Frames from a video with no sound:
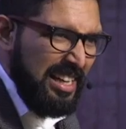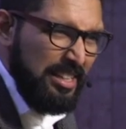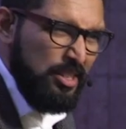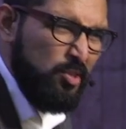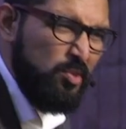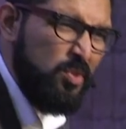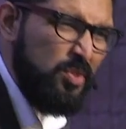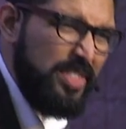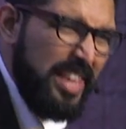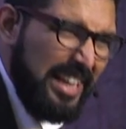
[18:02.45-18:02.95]

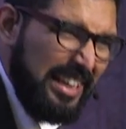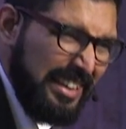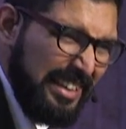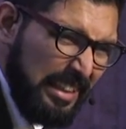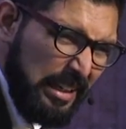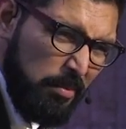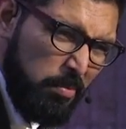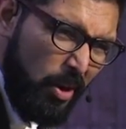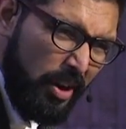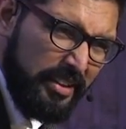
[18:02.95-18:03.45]
You know that
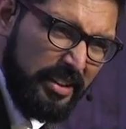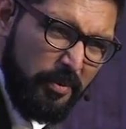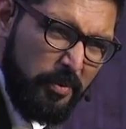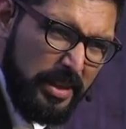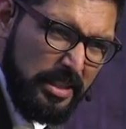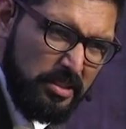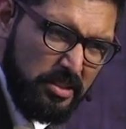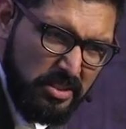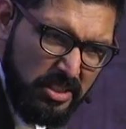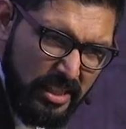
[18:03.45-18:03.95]
little boy that
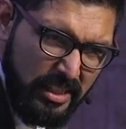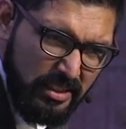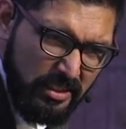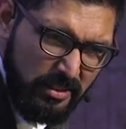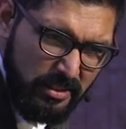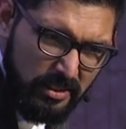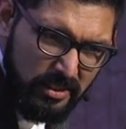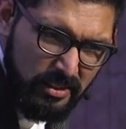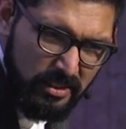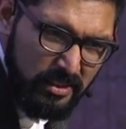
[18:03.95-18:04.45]
went to
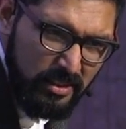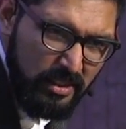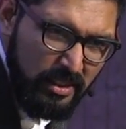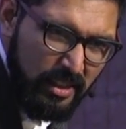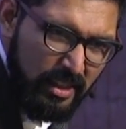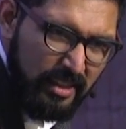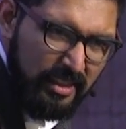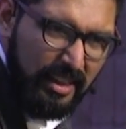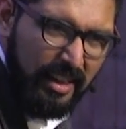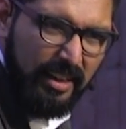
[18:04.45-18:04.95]
Jesus?
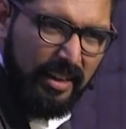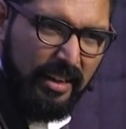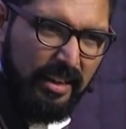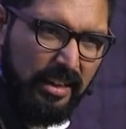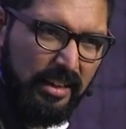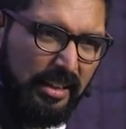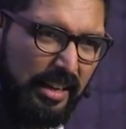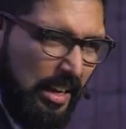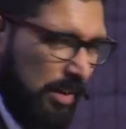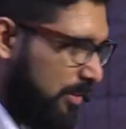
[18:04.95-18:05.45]
That
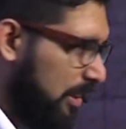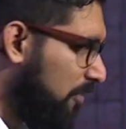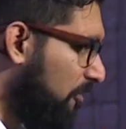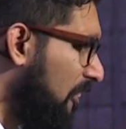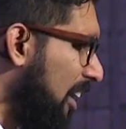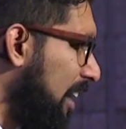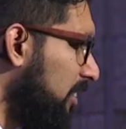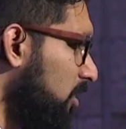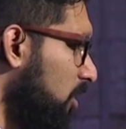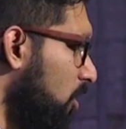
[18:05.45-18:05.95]
little kid with
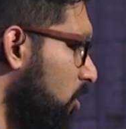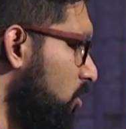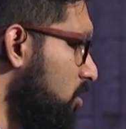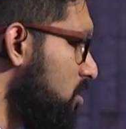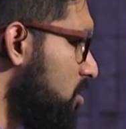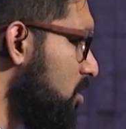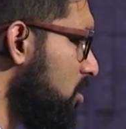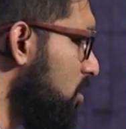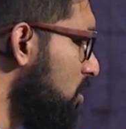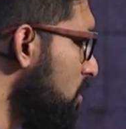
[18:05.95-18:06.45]
five
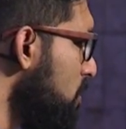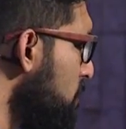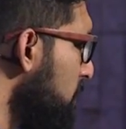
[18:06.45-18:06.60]
loaves?